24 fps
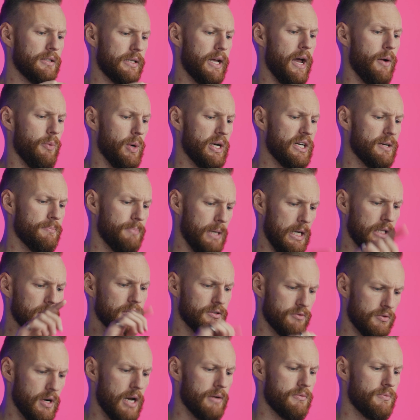
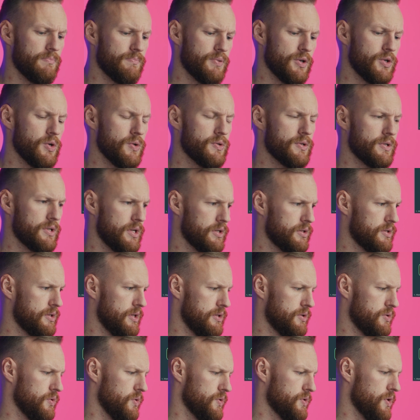it produces
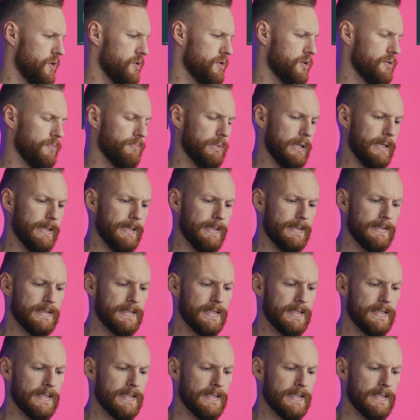its source code completely.